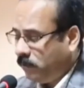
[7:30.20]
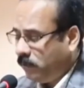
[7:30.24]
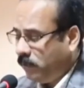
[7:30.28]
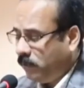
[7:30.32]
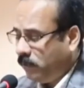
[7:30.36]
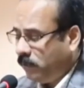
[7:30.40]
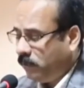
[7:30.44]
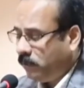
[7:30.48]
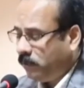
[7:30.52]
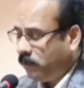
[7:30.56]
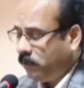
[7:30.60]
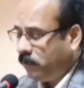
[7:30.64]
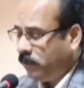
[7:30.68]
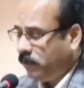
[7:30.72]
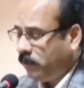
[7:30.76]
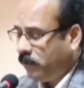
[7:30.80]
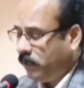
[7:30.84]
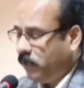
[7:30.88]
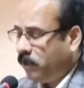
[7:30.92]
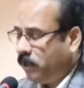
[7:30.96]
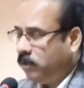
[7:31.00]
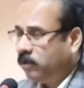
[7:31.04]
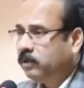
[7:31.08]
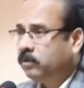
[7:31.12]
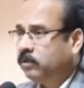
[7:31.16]

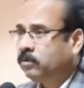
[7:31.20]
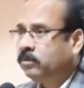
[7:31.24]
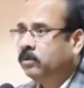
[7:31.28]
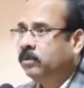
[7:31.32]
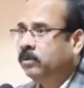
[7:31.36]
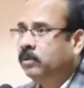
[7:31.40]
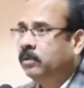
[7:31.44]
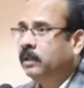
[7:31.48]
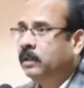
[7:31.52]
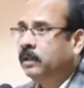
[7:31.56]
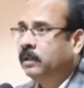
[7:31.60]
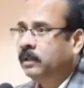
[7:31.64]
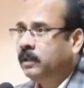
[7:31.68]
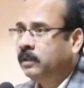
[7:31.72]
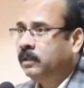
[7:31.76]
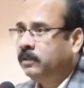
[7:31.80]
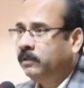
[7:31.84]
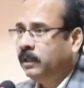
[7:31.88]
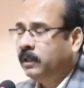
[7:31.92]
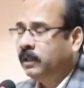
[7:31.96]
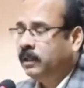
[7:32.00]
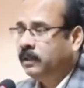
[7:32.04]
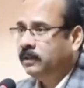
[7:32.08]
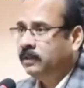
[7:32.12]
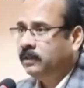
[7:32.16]
They are also
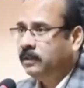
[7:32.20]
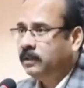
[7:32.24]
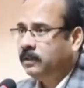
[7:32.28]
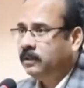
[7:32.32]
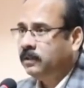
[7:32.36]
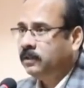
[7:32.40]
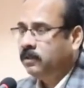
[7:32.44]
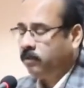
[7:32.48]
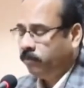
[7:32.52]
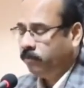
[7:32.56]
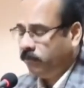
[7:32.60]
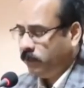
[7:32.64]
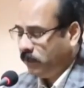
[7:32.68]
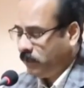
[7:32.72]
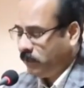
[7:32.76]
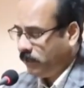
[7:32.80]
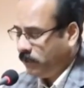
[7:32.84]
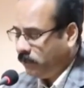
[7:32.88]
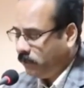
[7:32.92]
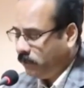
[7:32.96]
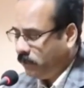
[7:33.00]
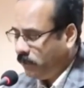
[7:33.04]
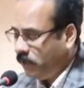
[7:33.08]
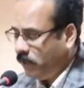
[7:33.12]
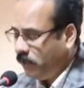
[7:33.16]
equally a citizen of the
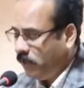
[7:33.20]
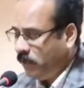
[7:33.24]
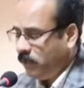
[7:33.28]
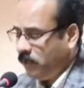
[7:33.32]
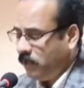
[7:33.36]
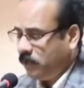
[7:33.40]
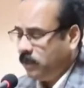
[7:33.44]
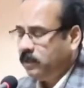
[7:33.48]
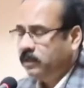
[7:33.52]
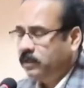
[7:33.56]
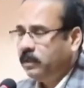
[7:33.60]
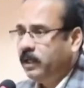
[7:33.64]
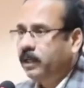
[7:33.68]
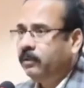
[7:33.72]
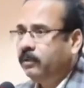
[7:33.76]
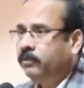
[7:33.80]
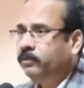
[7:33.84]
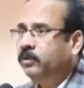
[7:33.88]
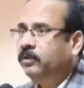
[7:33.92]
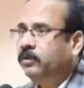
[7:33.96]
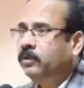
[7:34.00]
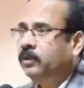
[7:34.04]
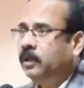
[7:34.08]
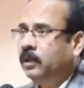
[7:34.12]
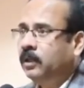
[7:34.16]
country, and
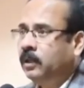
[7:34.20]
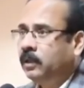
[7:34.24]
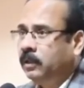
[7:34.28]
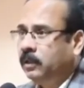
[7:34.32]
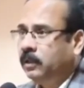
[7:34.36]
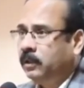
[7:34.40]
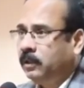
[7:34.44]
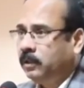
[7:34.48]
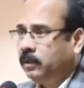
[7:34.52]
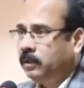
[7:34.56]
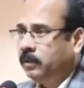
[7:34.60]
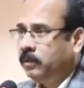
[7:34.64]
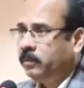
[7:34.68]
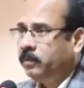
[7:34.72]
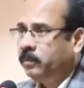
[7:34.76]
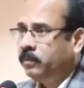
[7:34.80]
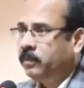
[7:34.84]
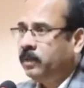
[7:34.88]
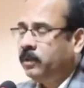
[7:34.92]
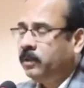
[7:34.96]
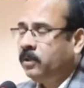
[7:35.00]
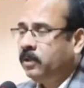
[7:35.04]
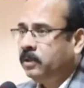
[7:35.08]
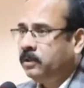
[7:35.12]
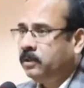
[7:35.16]
therefore
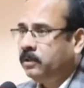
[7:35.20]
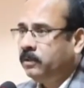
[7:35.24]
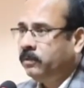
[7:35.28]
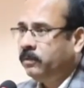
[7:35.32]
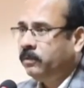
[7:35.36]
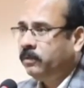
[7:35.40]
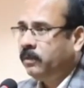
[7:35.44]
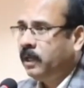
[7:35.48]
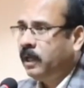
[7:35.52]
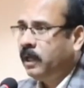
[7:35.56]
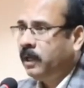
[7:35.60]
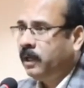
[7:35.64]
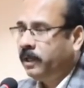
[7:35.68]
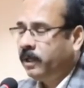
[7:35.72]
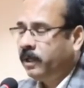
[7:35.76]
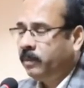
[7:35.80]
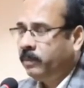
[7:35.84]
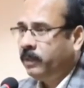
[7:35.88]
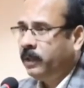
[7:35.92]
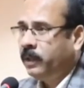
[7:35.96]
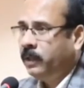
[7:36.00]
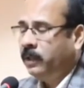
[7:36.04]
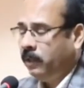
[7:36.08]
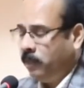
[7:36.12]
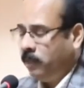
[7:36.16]
because of our
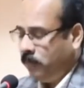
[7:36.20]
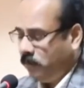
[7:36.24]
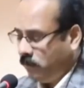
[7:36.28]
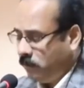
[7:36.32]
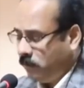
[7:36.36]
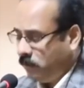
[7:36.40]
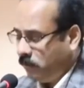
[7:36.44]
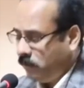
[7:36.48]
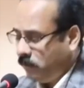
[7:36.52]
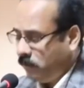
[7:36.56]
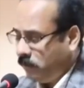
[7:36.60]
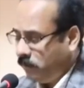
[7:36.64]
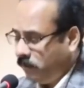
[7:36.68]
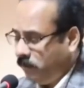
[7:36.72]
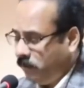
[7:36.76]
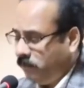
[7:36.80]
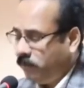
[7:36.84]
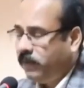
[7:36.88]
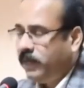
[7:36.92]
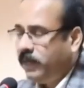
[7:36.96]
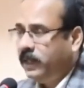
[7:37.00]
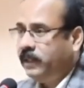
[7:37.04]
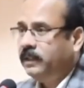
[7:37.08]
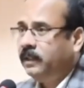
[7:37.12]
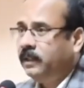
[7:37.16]
appeal we
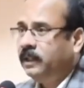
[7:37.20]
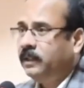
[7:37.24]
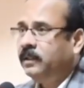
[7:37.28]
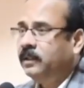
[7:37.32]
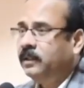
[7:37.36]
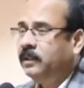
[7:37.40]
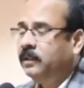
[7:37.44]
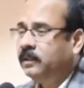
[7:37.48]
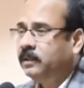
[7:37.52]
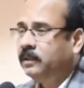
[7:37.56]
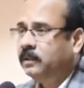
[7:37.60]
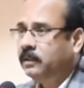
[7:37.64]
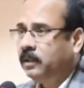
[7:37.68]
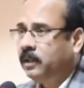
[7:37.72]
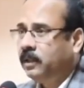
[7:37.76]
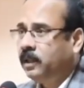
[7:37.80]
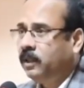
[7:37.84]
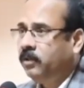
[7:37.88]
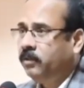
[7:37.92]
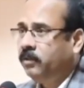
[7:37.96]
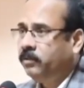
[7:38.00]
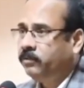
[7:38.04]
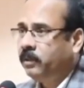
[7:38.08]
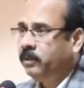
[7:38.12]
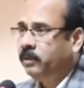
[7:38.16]
find that
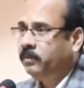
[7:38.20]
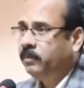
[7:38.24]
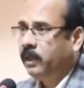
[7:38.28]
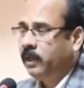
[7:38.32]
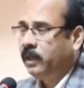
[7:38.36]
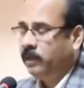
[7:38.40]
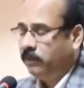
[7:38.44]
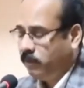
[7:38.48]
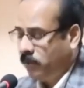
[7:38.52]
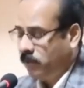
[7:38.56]
3 of them